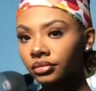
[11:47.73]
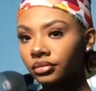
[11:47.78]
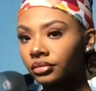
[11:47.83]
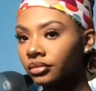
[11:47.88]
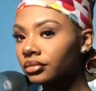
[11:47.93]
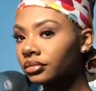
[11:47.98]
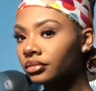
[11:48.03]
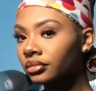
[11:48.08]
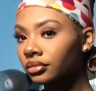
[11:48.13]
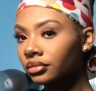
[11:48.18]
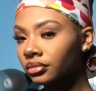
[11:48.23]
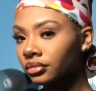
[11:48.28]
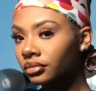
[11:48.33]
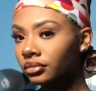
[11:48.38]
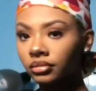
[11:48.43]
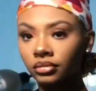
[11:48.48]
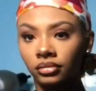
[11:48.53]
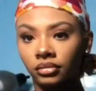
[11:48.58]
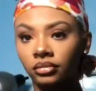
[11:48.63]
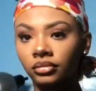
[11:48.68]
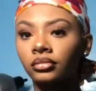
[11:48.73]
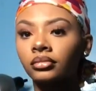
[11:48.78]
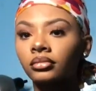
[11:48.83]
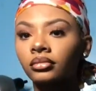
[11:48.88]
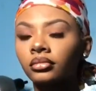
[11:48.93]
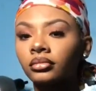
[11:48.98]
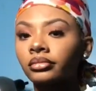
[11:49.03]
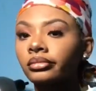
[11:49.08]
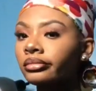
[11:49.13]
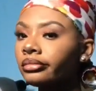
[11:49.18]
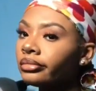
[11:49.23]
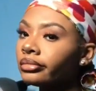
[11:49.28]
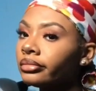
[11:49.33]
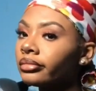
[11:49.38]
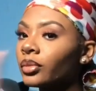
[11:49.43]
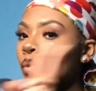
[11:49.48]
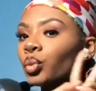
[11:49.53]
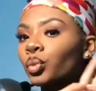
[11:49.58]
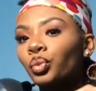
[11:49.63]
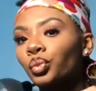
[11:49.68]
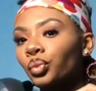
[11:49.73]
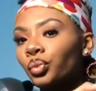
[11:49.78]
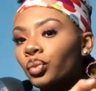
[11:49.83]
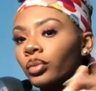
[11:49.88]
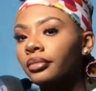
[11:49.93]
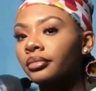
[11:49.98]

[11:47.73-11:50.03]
butter gloss in the color Praline.